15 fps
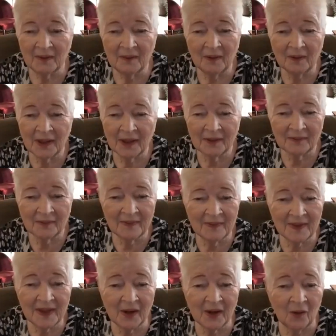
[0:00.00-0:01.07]
look at
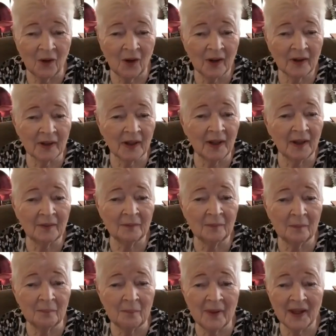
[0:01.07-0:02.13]
the art
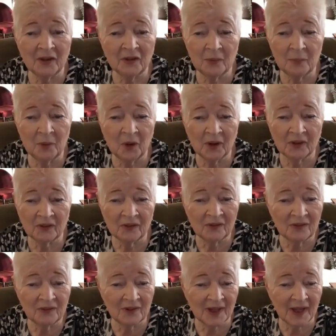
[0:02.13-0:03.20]
and make some art
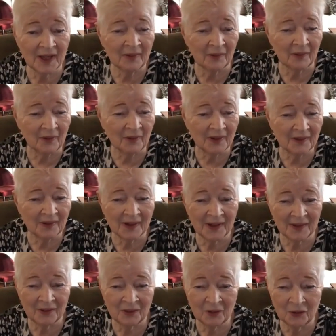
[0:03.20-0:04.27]
together.
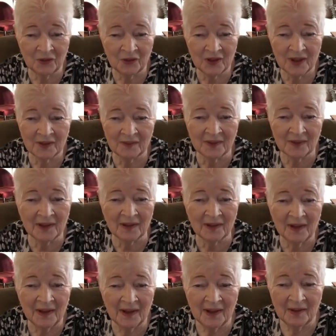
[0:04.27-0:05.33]
And you'll see a
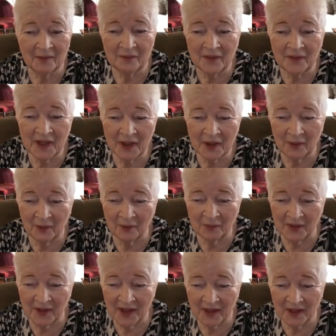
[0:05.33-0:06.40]
little video
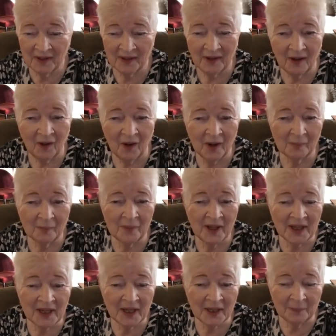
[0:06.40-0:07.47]
of the art
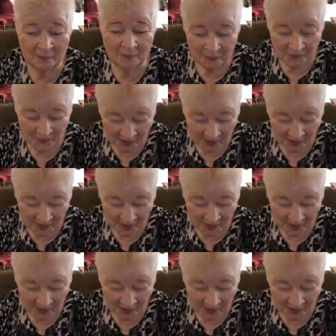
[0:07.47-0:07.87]
making